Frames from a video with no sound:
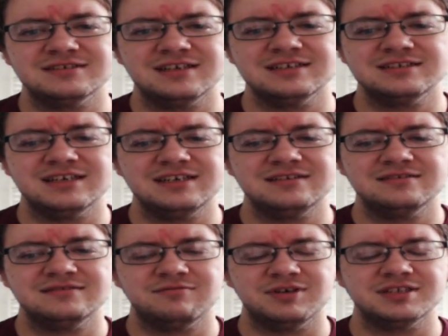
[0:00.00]
last night,
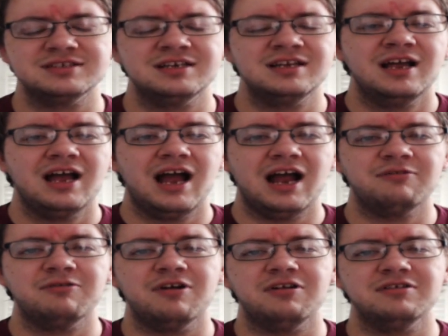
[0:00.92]
which I
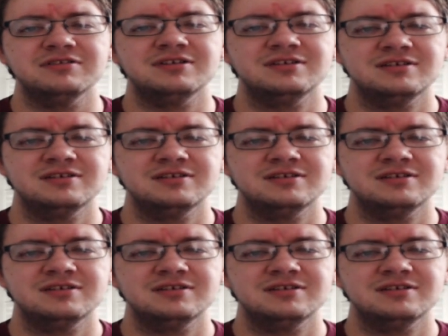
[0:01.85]
rolled